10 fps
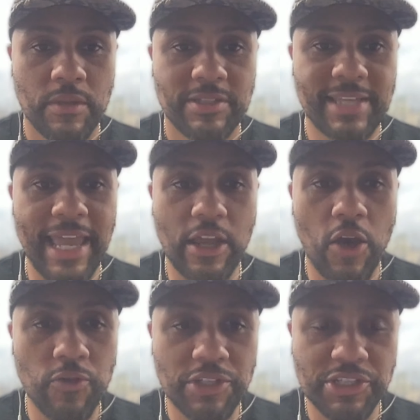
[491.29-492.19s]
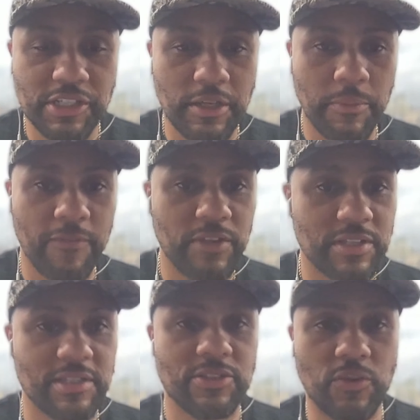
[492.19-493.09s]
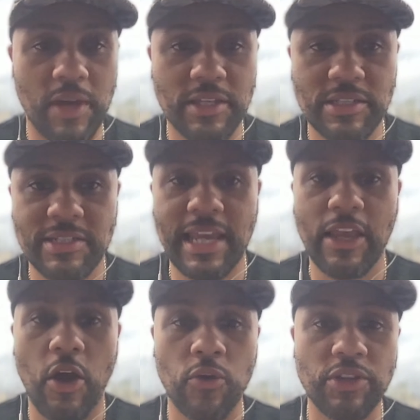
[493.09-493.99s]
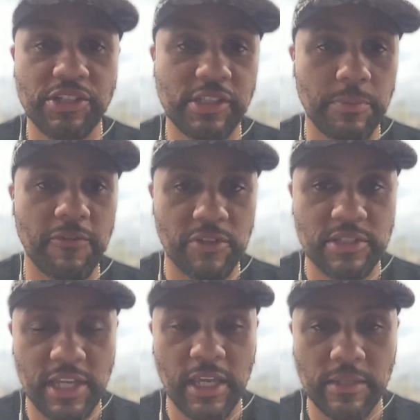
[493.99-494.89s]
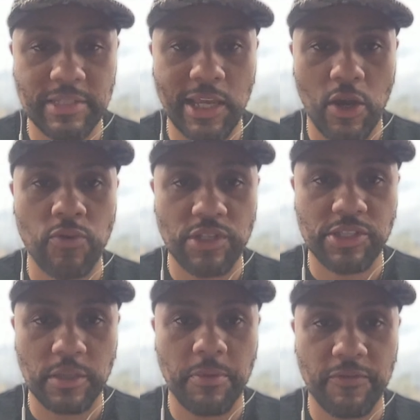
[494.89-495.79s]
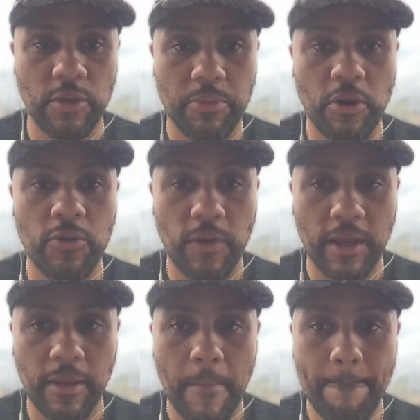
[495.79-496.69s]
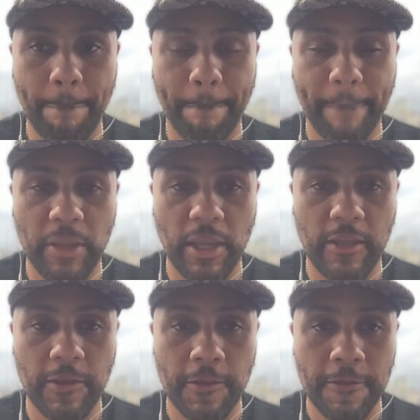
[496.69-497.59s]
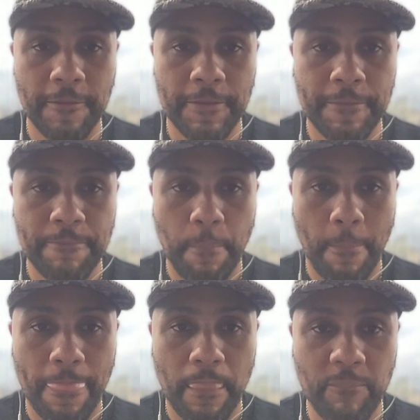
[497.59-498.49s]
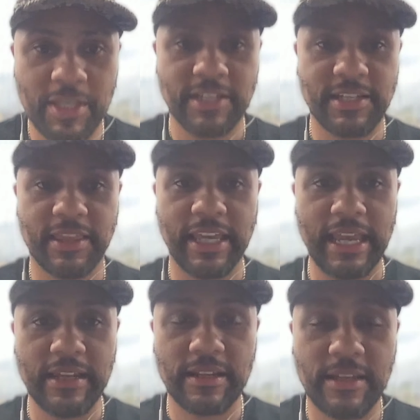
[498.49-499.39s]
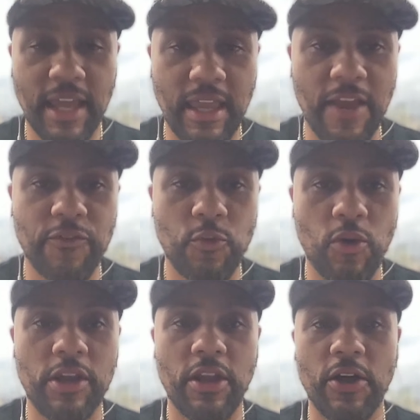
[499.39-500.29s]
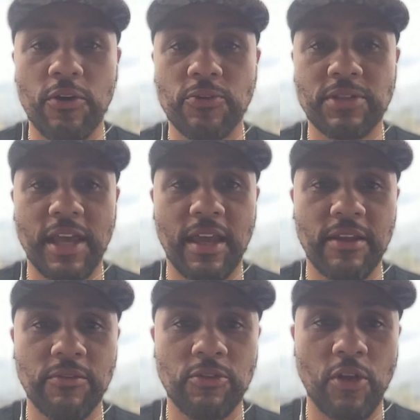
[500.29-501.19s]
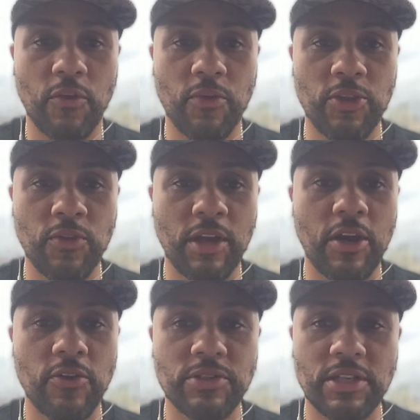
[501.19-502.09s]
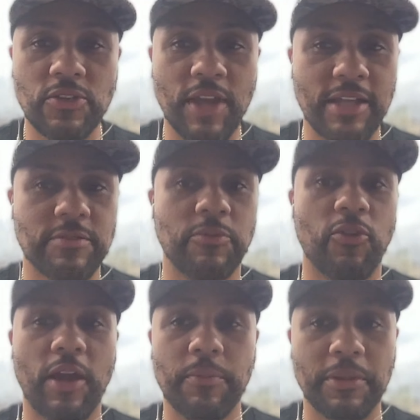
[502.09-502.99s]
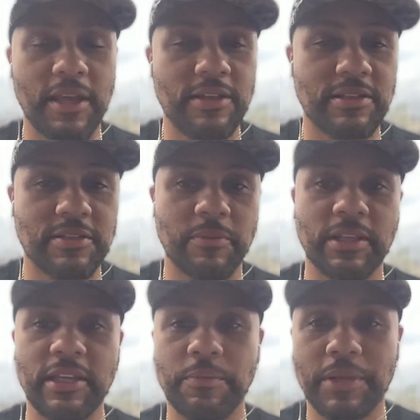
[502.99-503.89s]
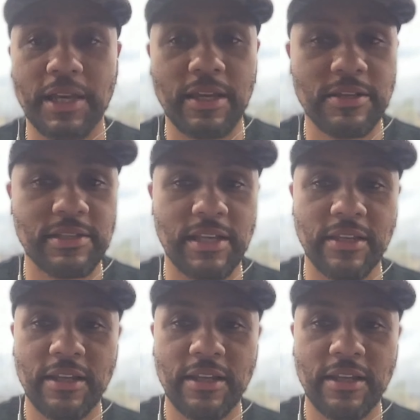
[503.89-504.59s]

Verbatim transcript: Take ownership of your situation. Take ownership of your team. Take ownership of your program, okay? Because at the end of the day, everyone knows that, you know, when you're in coaching, you got some great players and some elite players and